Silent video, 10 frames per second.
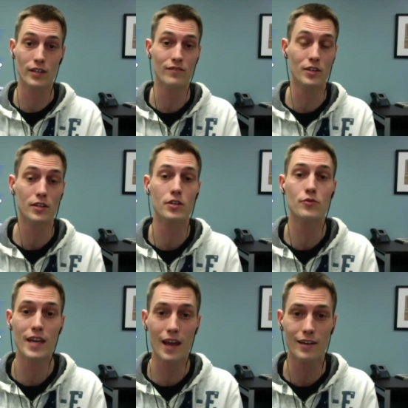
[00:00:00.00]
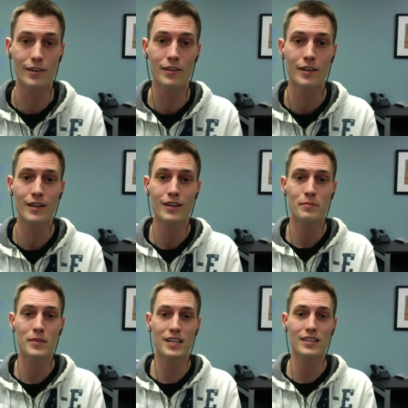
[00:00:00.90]
If you're a creator,
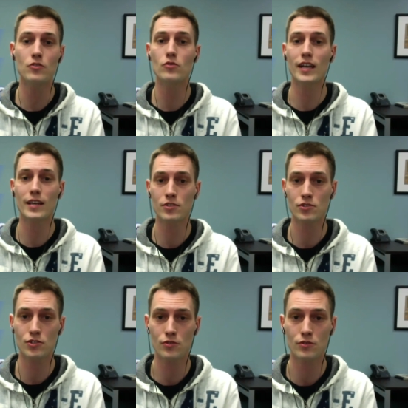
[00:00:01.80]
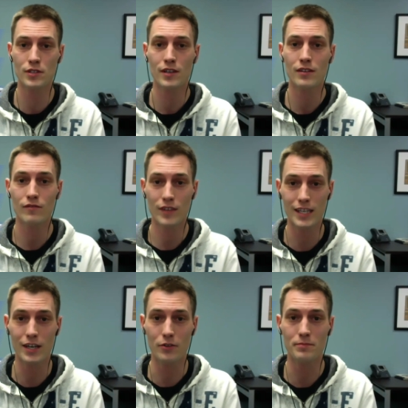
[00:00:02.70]
meaning you like to shoot
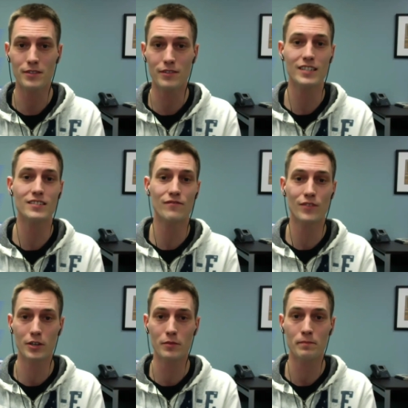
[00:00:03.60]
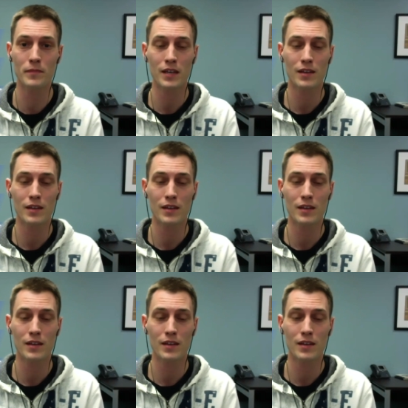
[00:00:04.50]
video, you like to film,